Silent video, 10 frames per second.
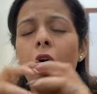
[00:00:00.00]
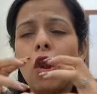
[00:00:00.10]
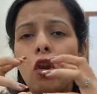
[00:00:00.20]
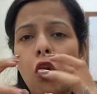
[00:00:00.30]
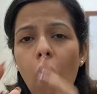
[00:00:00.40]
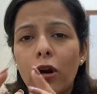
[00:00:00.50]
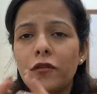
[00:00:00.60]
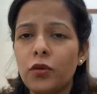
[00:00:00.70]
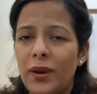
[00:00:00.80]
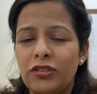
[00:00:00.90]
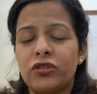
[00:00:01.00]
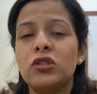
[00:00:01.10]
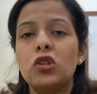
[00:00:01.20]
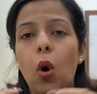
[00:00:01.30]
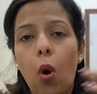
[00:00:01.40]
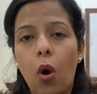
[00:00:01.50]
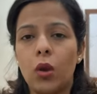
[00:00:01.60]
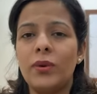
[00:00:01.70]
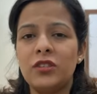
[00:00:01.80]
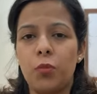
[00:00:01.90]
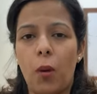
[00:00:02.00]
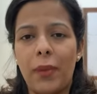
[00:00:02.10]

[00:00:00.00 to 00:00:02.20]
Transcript: a lot of questions always pop